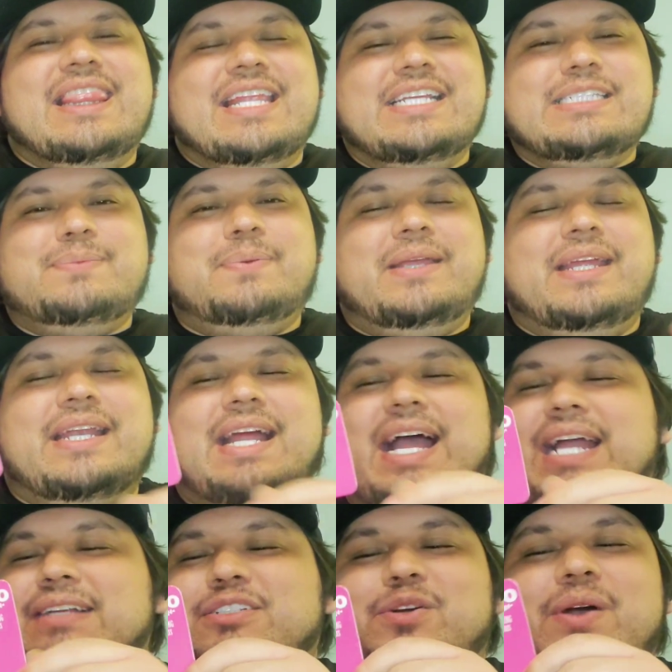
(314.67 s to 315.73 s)
this pin,
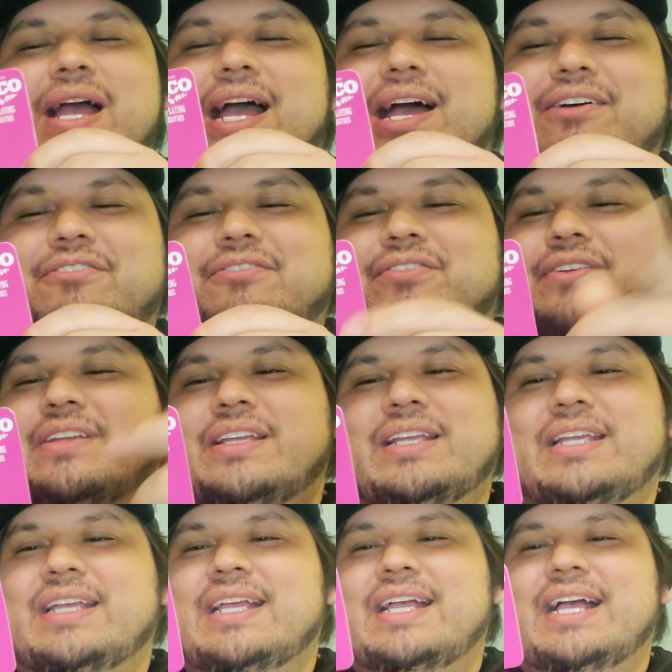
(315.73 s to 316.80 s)
I don't have
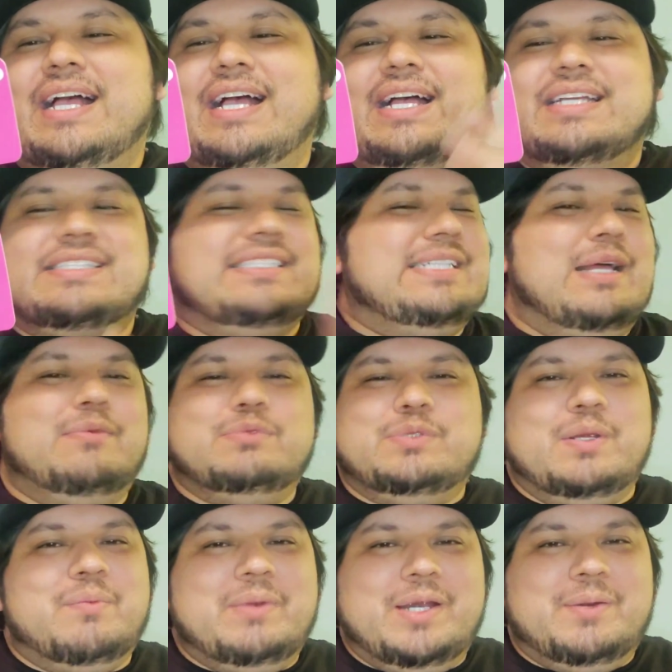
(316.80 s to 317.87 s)

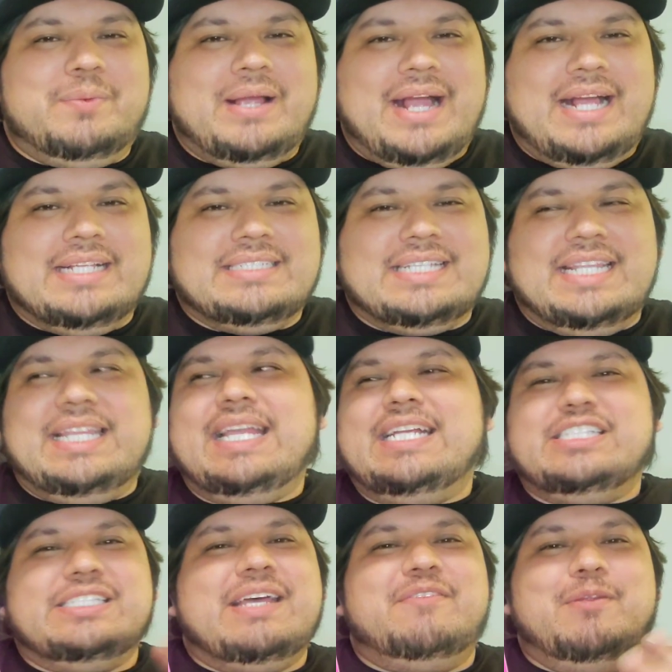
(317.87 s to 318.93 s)
Stubbs Premier Pass. I think
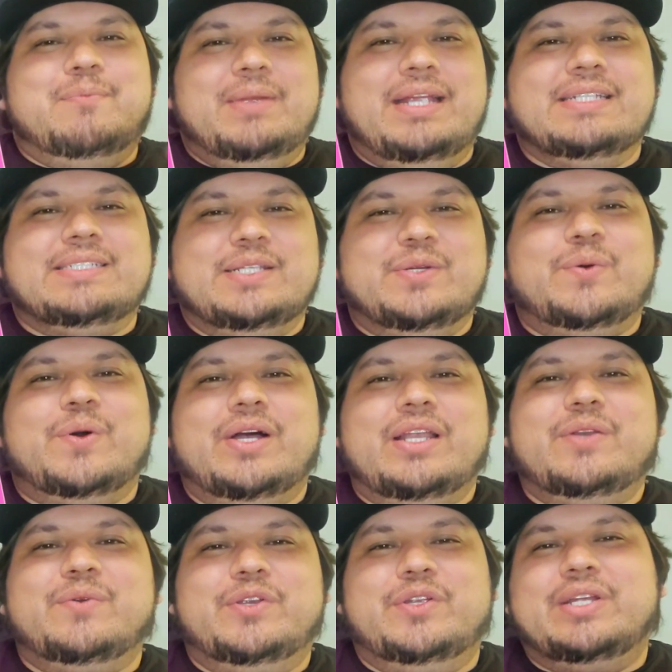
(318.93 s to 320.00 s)
I just have the basic
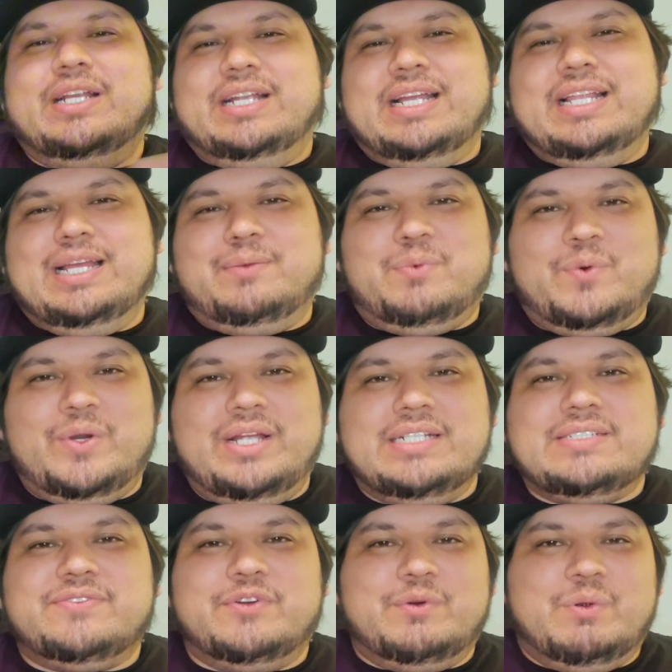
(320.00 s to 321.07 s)
one where you can collect
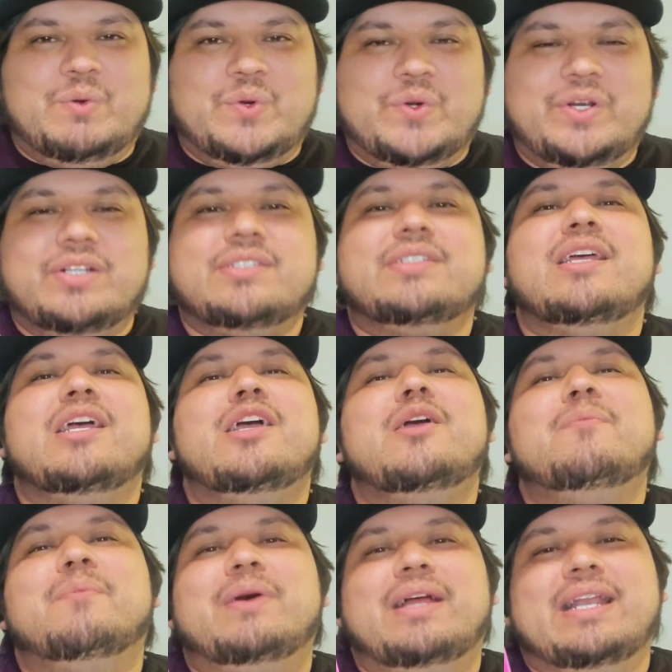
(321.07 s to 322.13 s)
points for rewards,
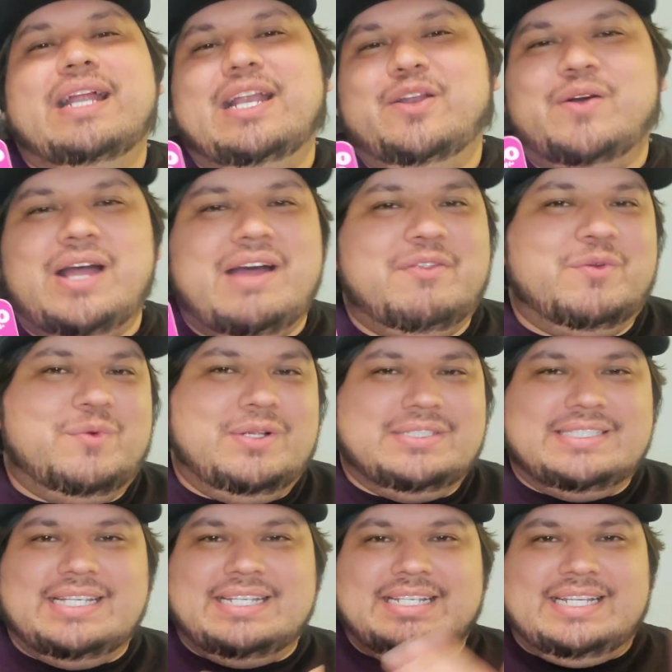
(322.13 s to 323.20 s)
but I don't have the
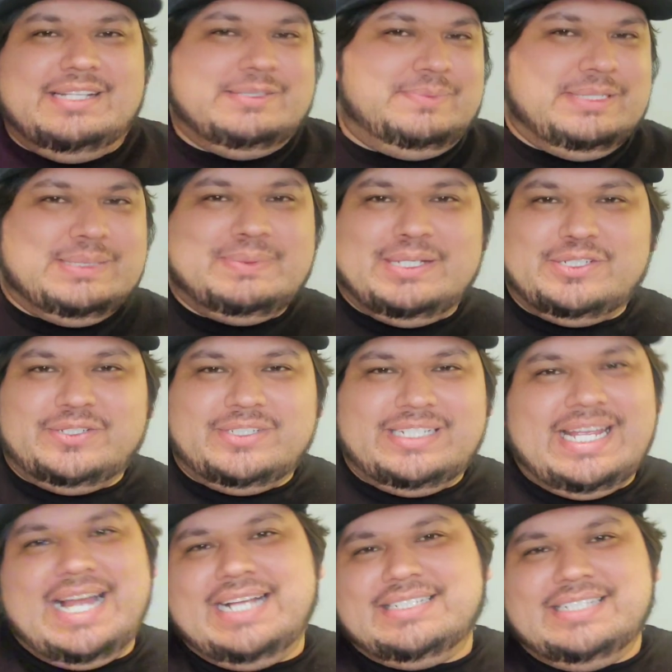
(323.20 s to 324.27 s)
ones that gives me
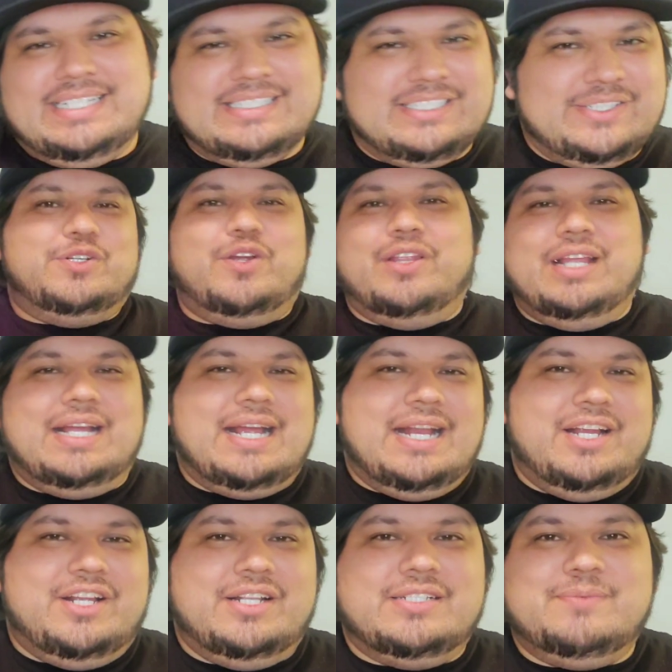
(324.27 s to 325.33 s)
specialty access to all that
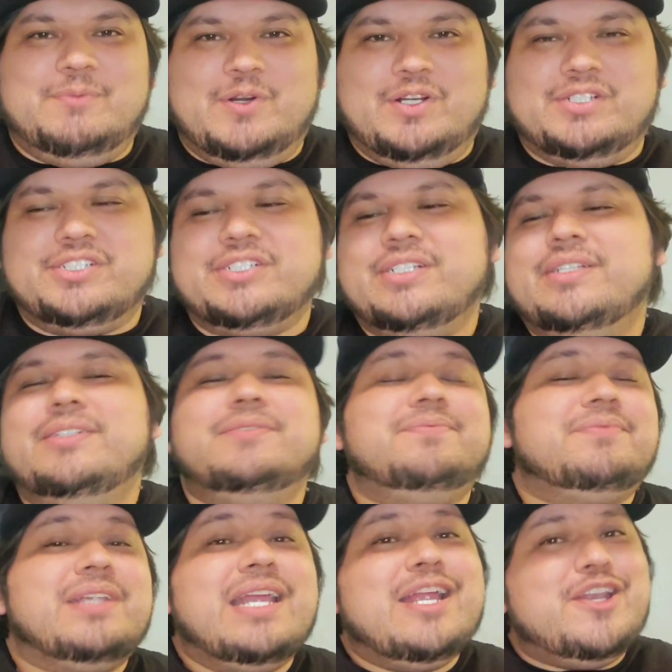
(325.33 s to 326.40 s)
kind of good merch.
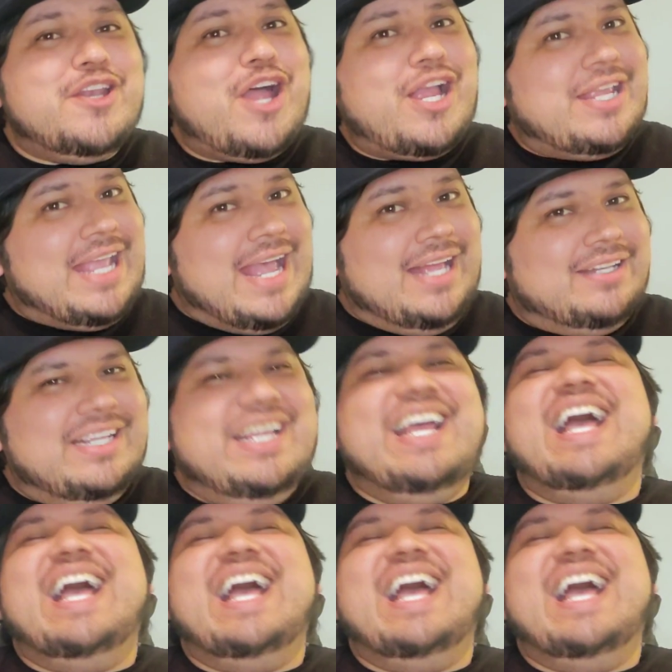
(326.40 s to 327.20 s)
Not yet.